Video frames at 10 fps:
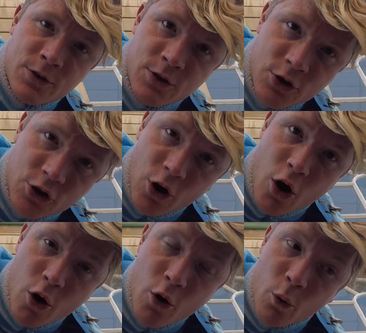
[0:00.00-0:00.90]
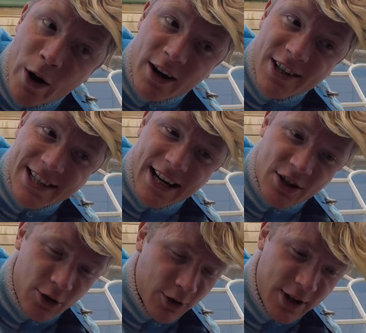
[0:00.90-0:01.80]
So we are 6
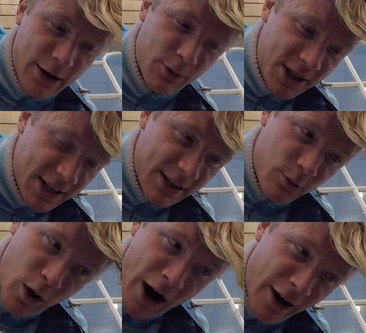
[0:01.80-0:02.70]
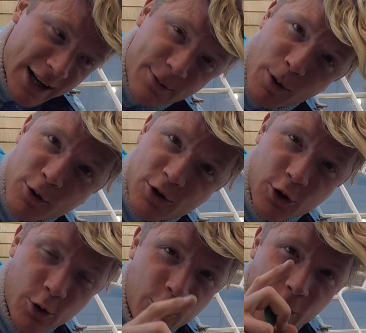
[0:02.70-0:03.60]
songs in, which is where I spoke to
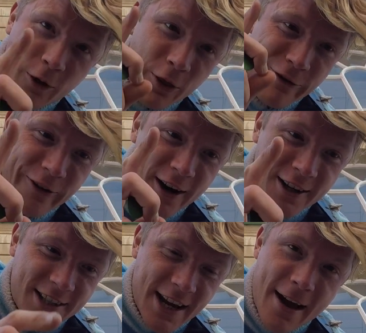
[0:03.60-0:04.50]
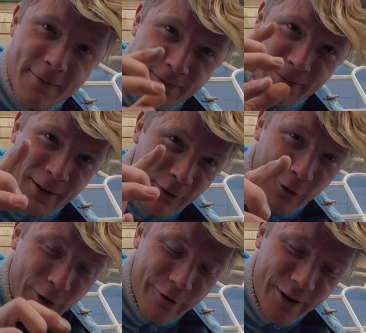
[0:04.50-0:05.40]
you on the first set.
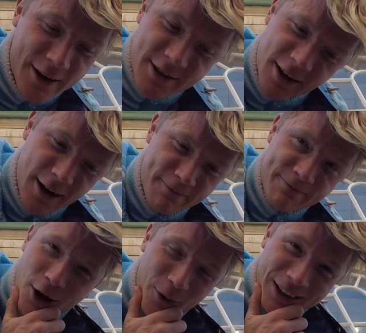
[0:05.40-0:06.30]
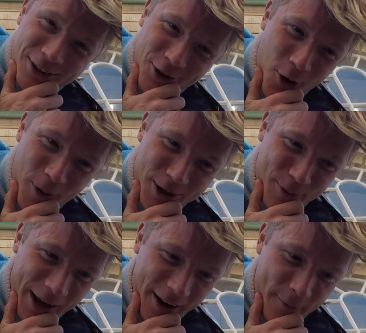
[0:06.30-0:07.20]
For the first time, it's going so much
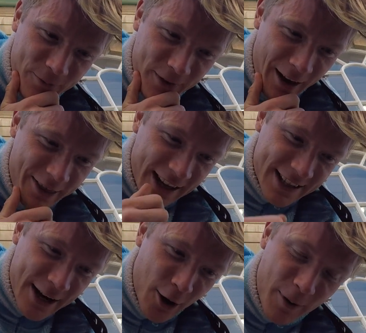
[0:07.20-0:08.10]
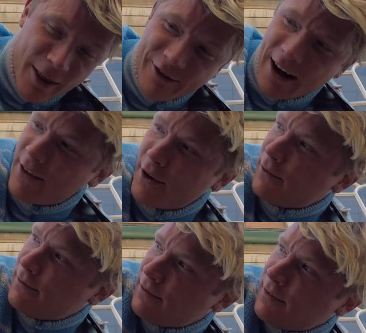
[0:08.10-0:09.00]
better. I think it's helped by the fact that
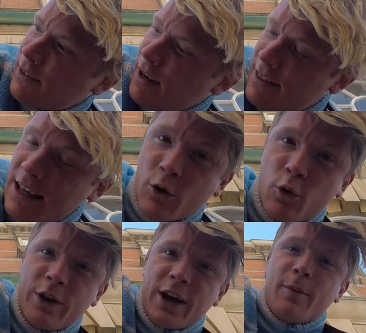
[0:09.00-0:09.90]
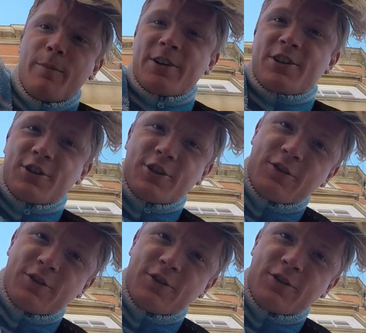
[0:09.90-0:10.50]
I think all the other buskers,